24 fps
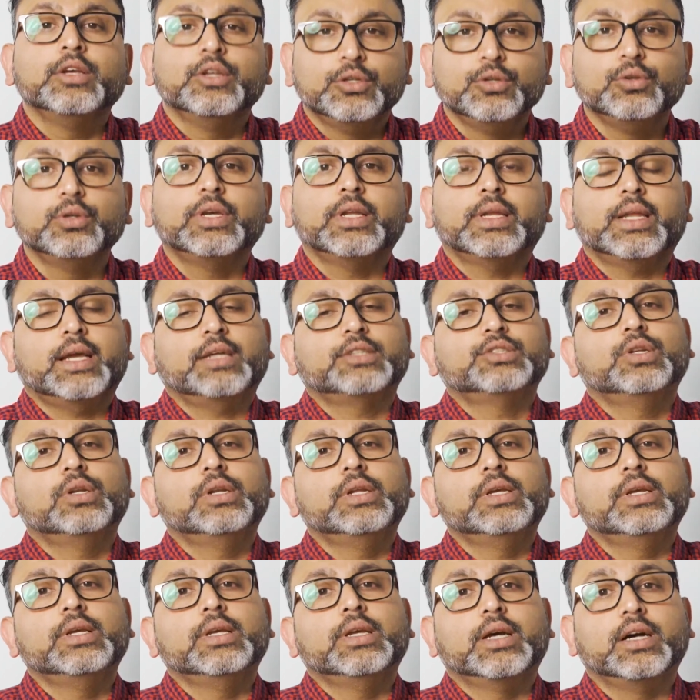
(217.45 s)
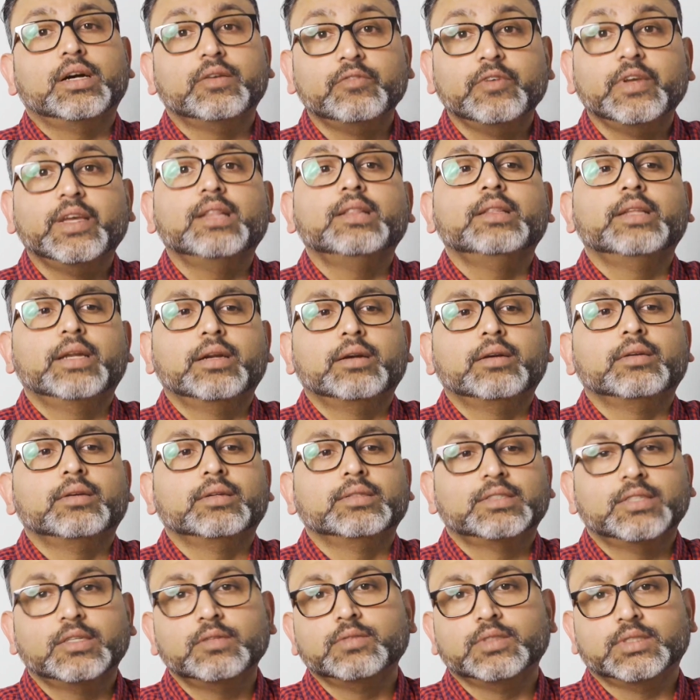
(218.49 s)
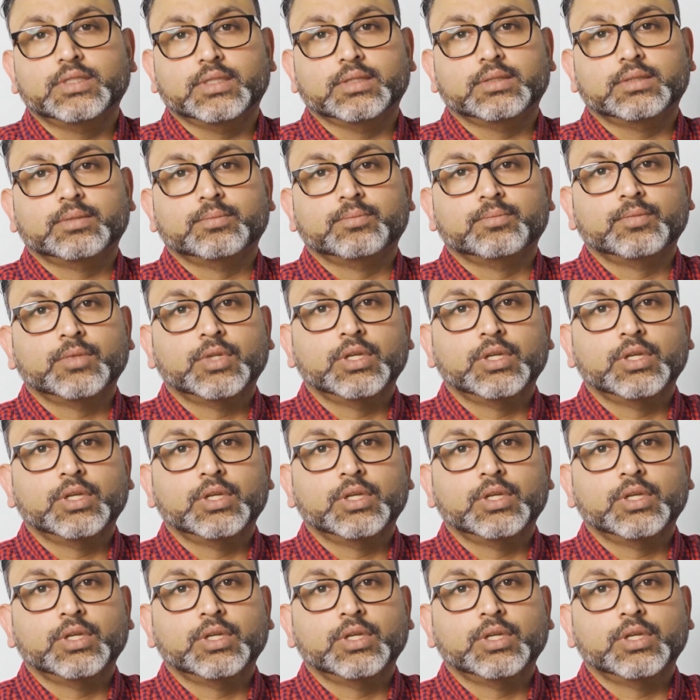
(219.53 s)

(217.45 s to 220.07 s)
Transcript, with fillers: you can actually avail their services.